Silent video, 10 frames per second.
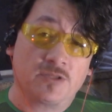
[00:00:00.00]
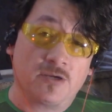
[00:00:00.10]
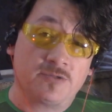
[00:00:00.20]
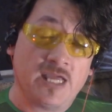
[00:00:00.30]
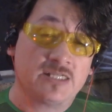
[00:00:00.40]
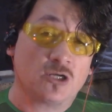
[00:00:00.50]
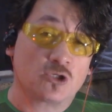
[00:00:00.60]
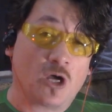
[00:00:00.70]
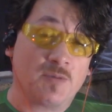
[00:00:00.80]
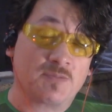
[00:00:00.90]
there, takes out
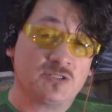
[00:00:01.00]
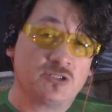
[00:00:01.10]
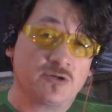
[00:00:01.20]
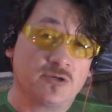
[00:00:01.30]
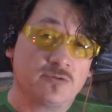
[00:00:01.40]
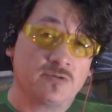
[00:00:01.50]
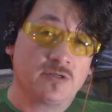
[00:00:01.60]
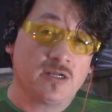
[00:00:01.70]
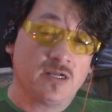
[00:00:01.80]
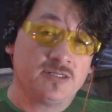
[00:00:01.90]
Dominic Mysterio,
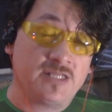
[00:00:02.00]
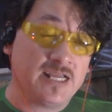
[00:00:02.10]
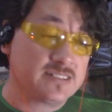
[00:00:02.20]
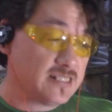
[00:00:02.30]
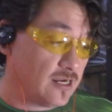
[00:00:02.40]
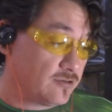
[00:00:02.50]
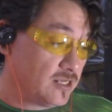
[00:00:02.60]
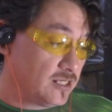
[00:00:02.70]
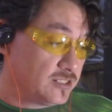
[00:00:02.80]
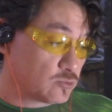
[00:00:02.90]
takes down,
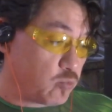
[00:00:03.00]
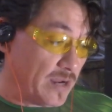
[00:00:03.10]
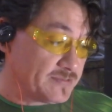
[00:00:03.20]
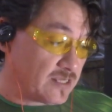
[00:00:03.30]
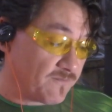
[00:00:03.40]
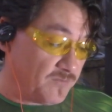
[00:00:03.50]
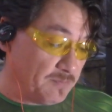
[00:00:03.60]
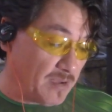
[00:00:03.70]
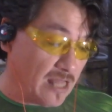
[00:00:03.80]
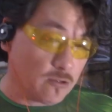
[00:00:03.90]
just wipes out
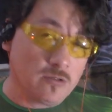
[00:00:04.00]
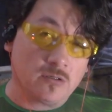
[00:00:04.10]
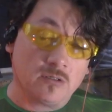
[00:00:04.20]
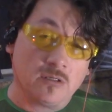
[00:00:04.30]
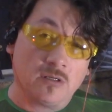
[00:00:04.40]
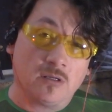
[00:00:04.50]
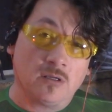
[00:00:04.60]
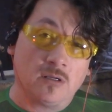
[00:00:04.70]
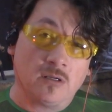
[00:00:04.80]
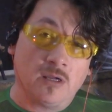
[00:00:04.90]
Finn Balor,
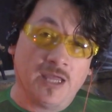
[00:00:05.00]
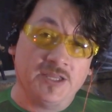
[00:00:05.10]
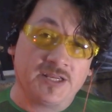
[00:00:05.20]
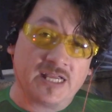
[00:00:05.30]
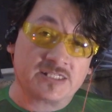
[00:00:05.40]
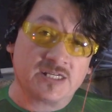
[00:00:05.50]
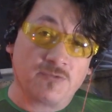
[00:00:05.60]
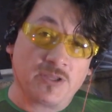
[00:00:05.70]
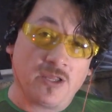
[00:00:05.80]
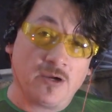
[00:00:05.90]
and then gets in the
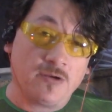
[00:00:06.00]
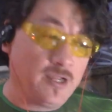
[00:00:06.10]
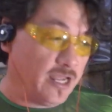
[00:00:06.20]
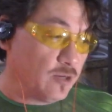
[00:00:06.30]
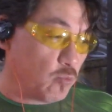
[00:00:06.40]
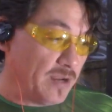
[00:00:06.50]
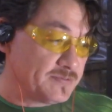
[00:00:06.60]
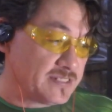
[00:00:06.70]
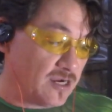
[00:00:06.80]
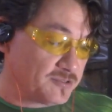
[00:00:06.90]
ring there and
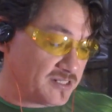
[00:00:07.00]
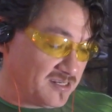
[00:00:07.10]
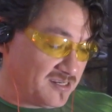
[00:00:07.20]
wipes out